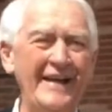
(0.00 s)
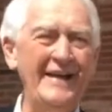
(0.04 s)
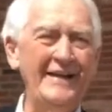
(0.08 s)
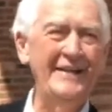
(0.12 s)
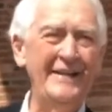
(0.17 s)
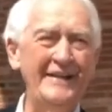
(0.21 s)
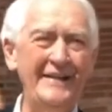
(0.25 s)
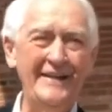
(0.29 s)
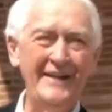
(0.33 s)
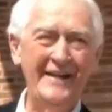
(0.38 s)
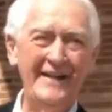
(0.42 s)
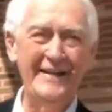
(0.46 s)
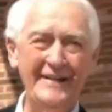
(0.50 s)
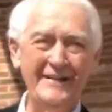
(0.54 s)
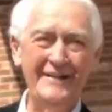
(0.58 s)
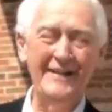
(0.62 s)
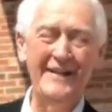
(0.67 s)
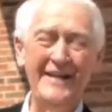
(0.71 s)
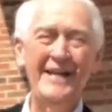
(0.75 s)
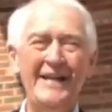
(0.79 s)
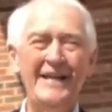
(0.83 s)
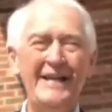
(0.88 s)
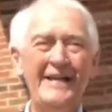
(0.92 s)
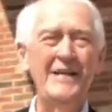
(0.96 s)
And, it, and
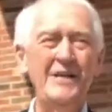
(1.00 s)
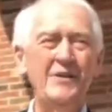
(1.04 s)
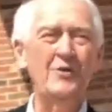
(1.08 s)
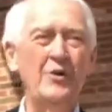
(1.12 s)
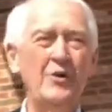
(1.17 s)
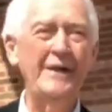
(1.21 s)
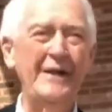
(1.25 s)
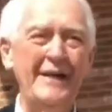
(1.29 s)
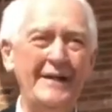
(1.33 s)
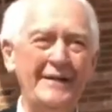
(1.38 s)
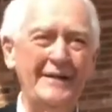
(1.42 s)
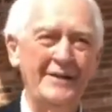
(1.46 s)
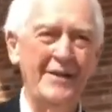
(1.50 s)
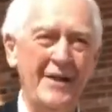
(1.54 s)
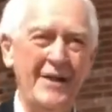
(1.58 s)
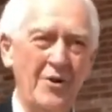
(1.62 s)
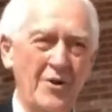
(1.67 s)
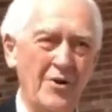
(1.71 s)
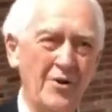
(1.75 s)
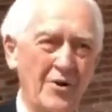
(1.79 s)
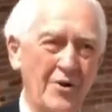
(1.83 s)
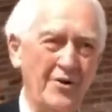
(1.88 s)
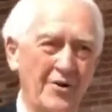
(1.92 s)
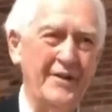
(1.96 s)
He created the
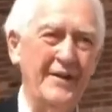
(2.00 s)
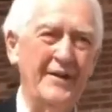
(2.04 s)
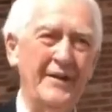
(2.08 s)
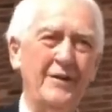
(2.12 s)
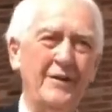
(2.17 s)
earth,